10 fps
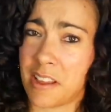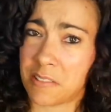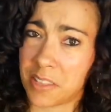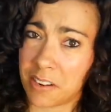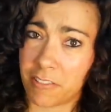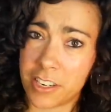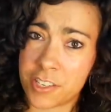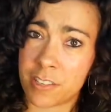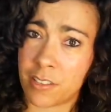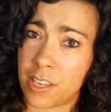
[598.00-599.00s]
out, the
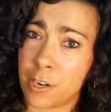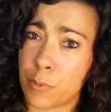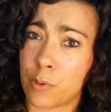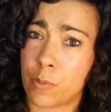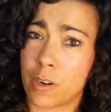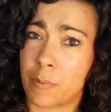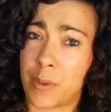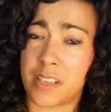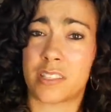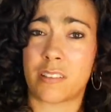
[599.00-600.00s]
original Hebrew word
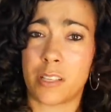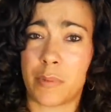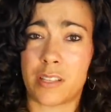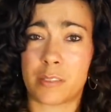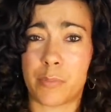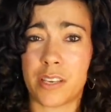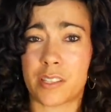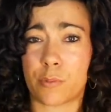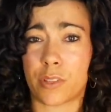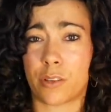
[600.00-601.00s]
basically means
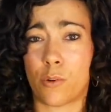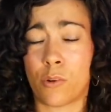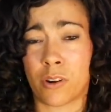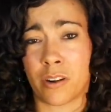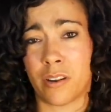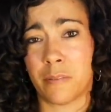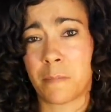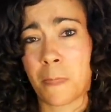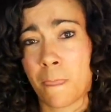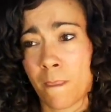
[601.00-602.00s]
beast with a horn,
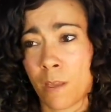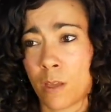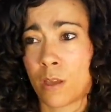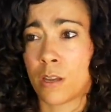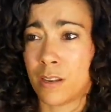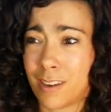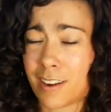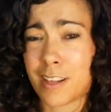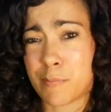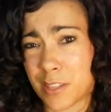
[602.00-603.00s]

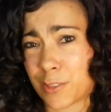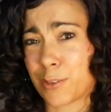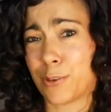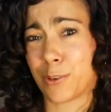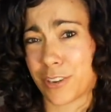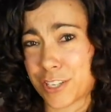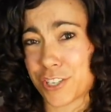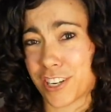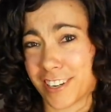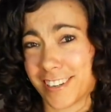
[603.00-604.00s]
not a mythical
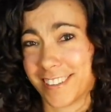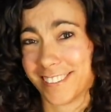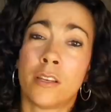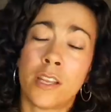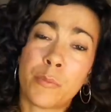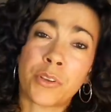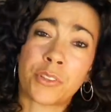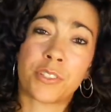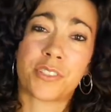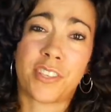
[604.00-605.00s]
creature. Number
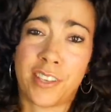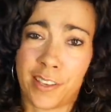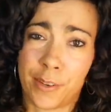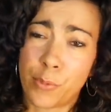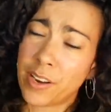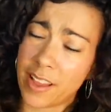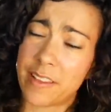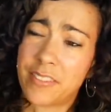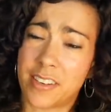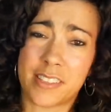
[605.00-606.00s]
13, what
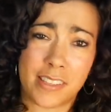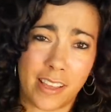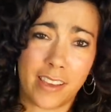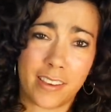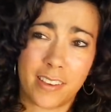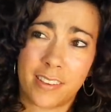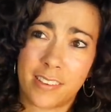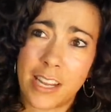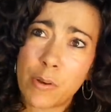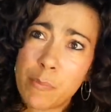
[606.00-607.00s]
heaven is like.
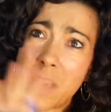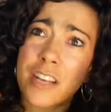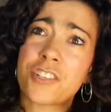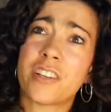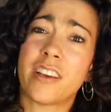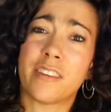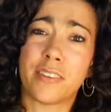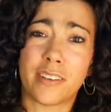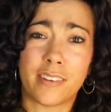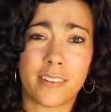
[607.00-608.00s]
Now imagine
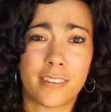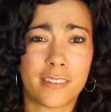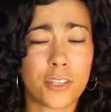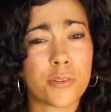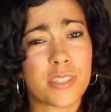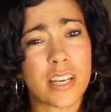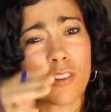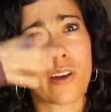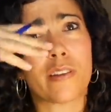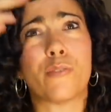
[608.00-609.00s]
heaven. Do you see a
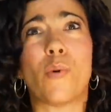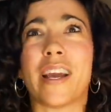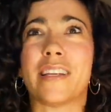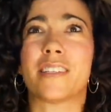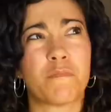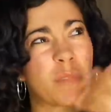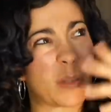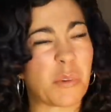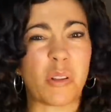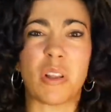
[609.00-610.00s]
lot of white,
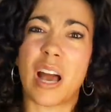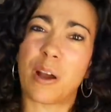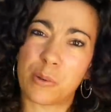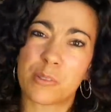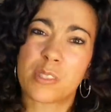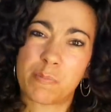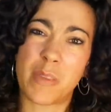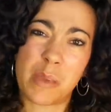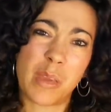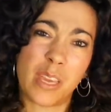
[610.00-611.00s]
some clouds
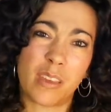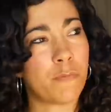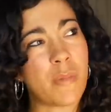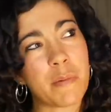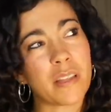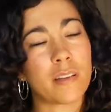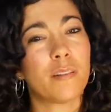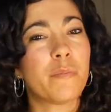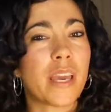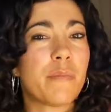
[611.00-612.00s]
maybe? Maybe little
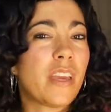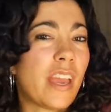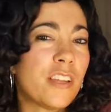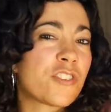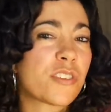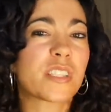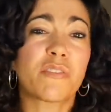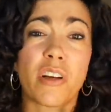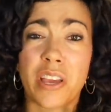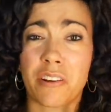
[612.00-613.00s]
baby angels
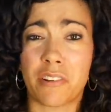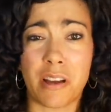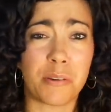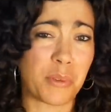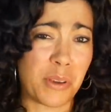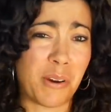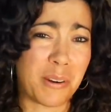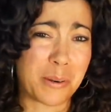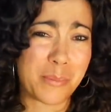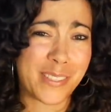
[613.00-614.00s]
flying around with
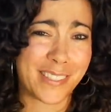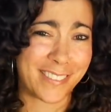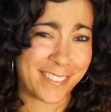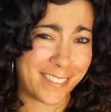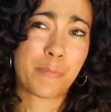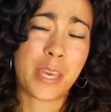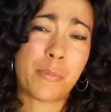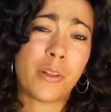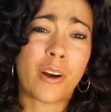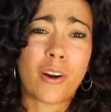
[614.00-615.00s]
harps.
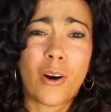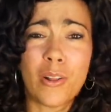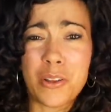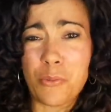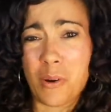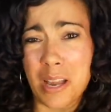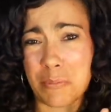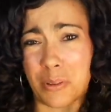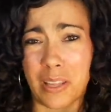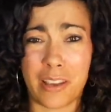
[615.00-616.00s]
People are all in white
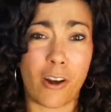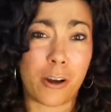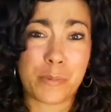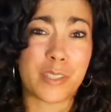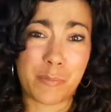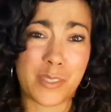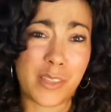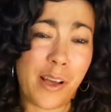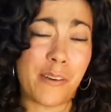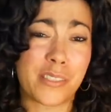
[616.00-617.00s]
playing harps
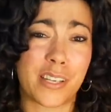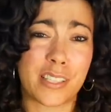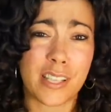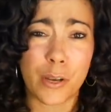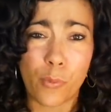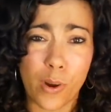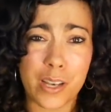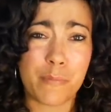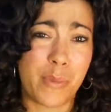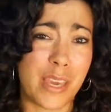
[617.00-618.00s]
themselves, and it's like
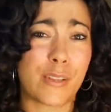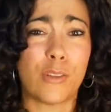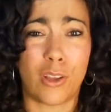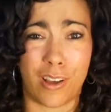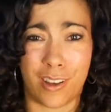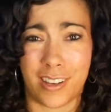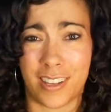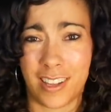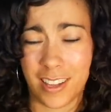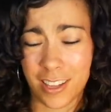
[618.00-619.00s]
one big long
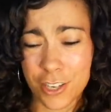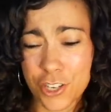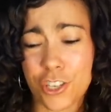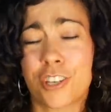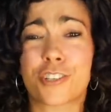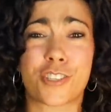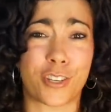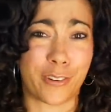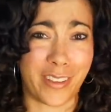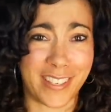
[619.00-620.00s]
church
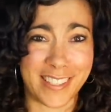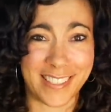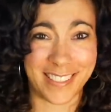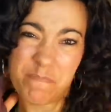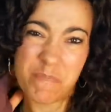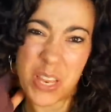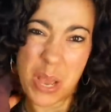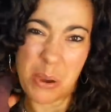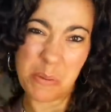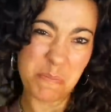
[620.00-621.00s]
service.
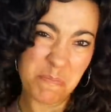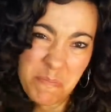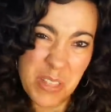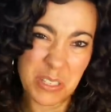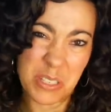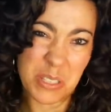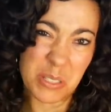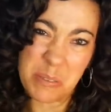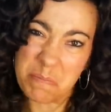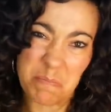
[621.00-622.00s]
No, that's
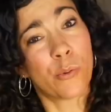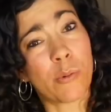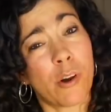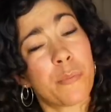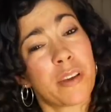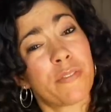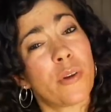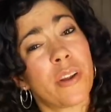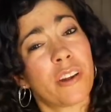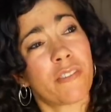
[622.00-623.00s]
just... We won't be
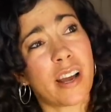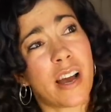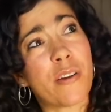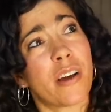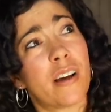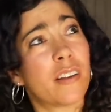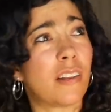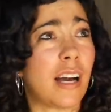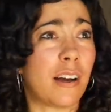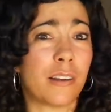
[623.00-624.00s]
floating around on
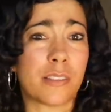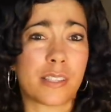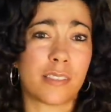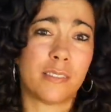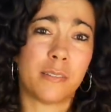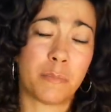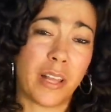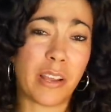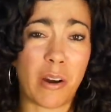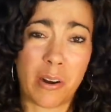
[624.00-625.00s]
clouds,
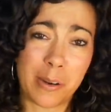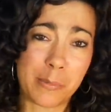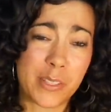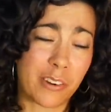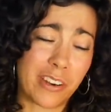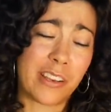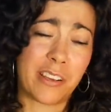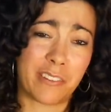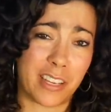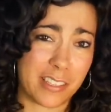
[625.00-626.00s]
playing harps, or
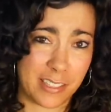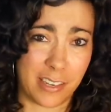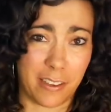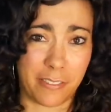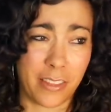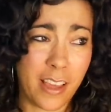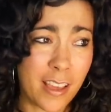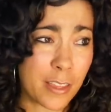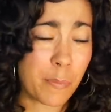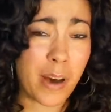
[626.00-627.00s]
any of that stuff.
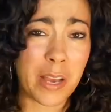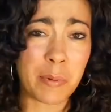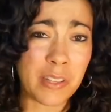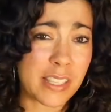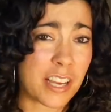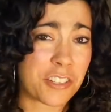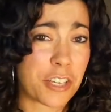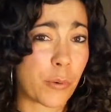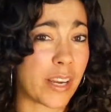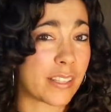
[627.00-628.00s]
The Bible is
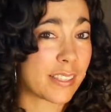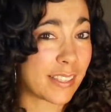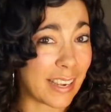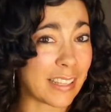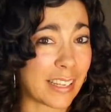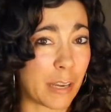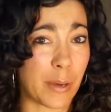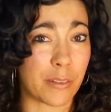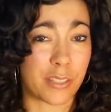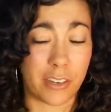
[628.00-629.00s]
actually quite silent
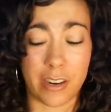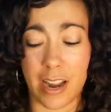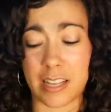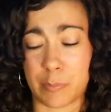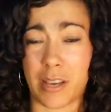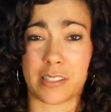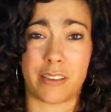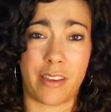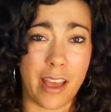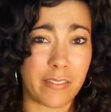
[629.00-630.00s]
about certain aspects
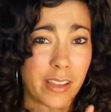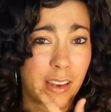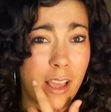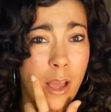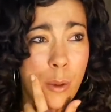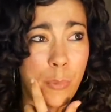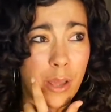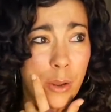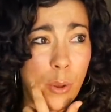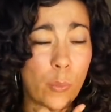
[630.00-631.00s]
of heaven,
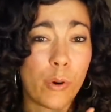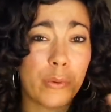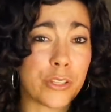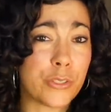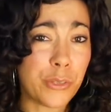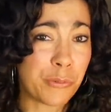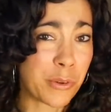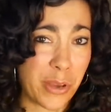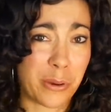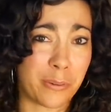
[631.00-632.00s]
but what we do
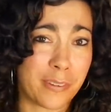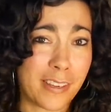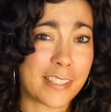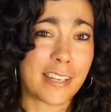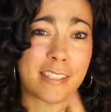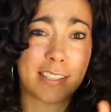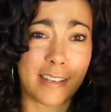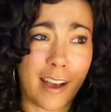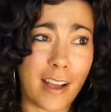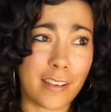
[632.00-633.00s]
know is that it's
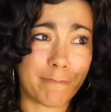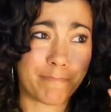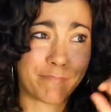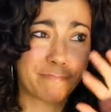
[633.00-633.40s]
not